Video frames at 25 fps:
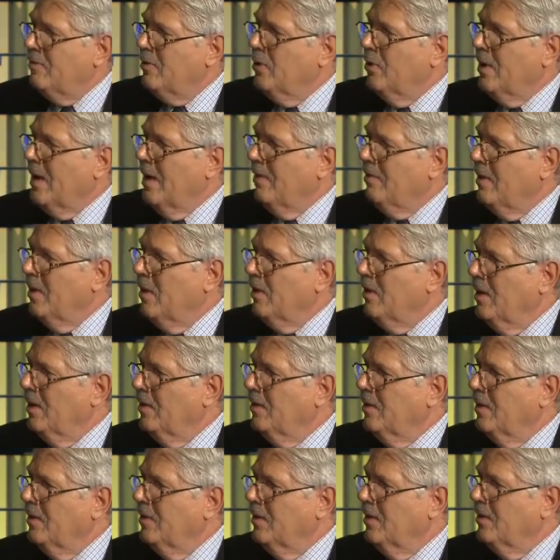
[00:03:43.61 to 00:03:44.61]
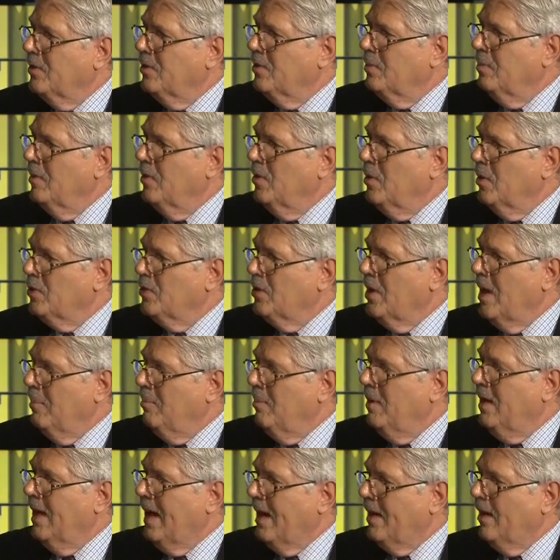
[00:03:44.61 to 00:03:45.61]
If you're not there, does
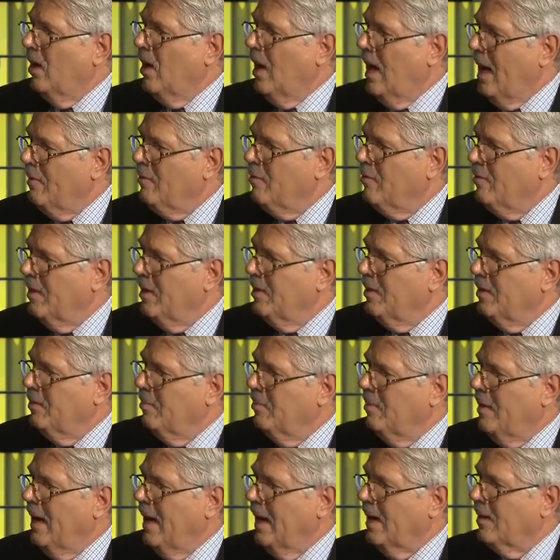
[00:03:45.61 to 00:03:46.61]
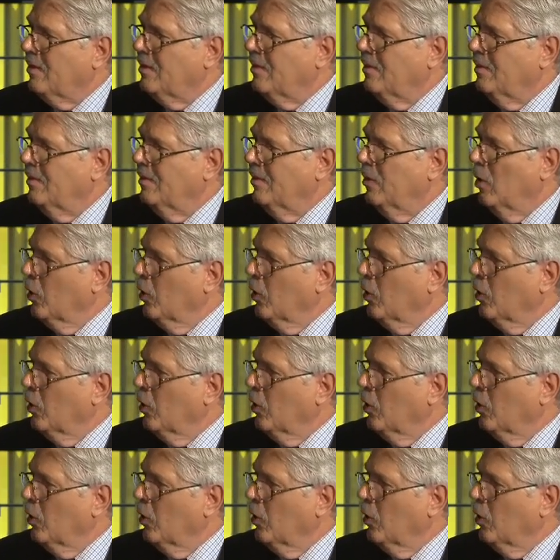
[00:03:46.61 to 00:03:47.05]
not being at a live event impact